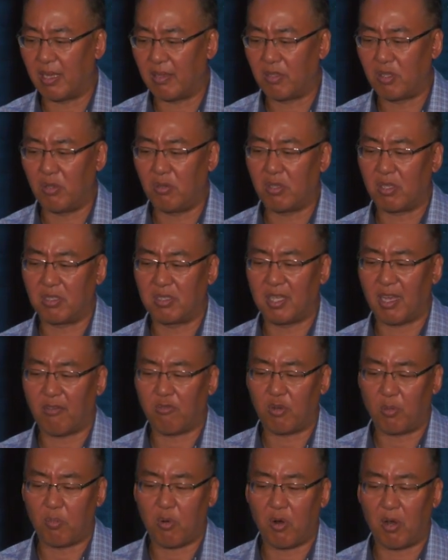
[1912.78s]
due to
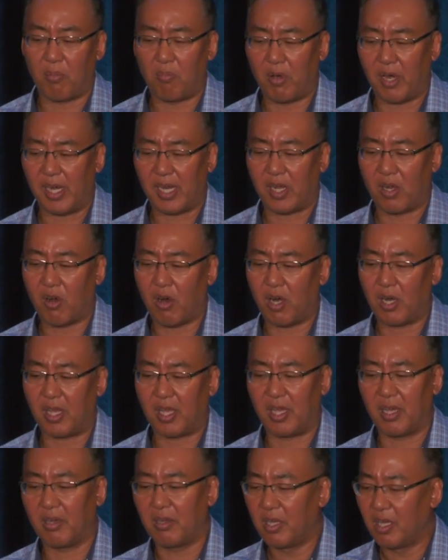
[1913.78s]
self-reported
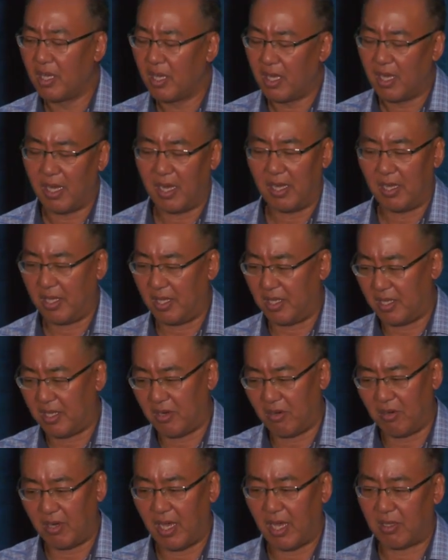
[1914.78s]
bradycardia, he
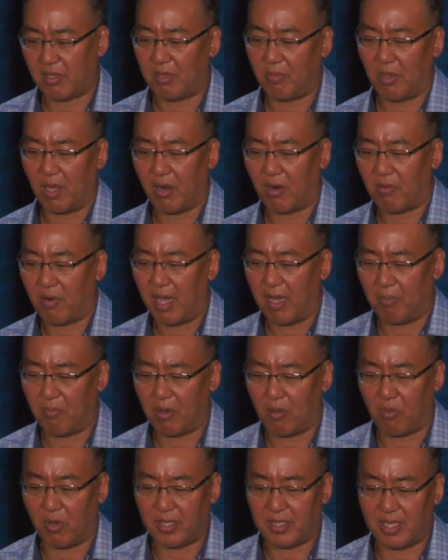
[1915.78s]
turned out to be all right.
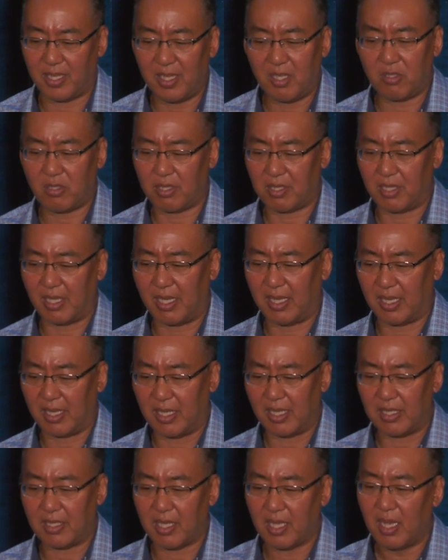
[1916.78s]
But what's interesting
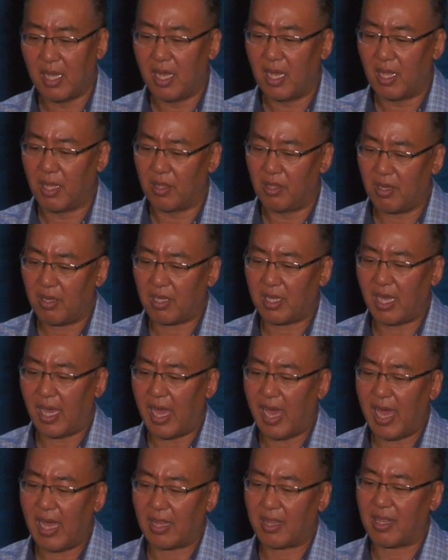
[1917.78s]
is, look
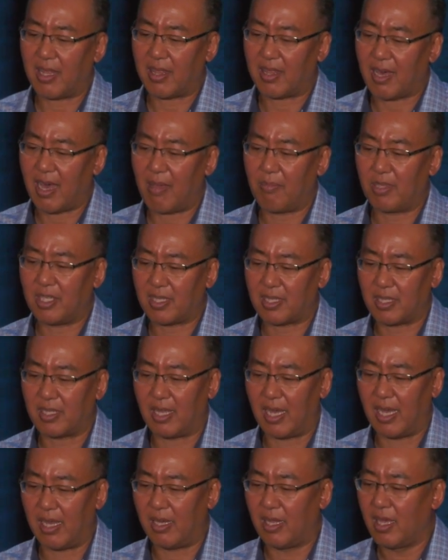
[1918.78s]
at the thymus
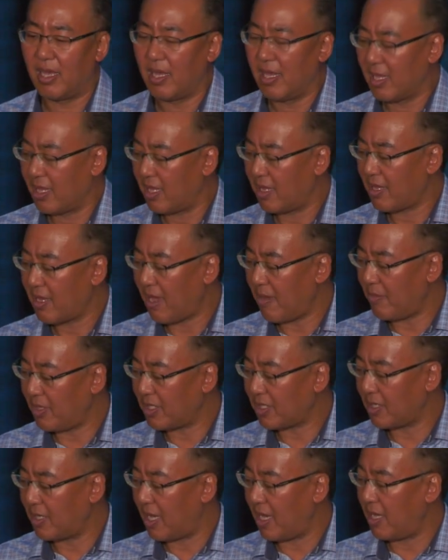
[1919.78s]
gland. The
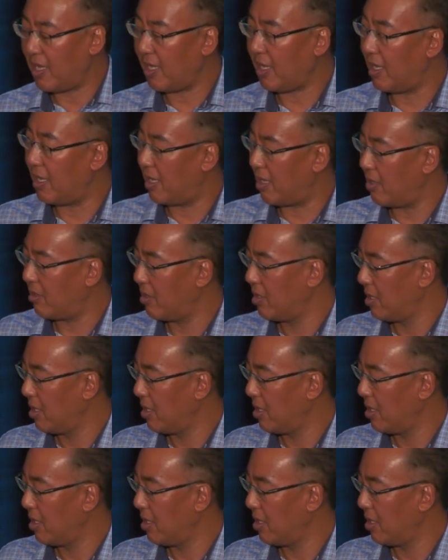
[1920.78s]
thymus gland here